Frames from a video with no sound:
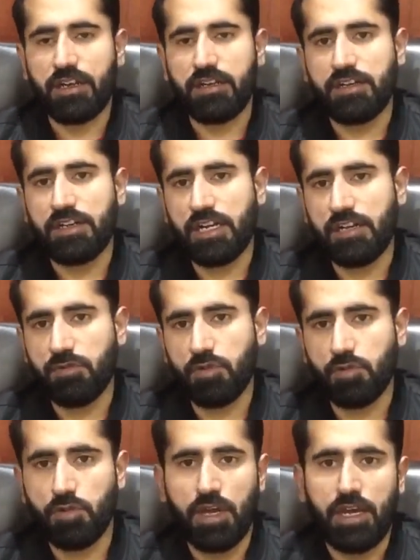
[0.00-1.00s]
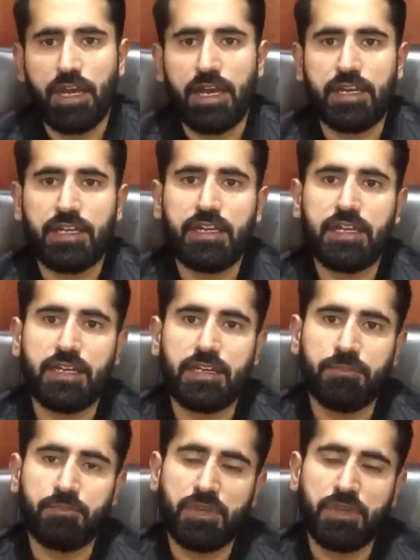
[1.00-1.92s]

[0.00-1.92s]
a detailed view, and he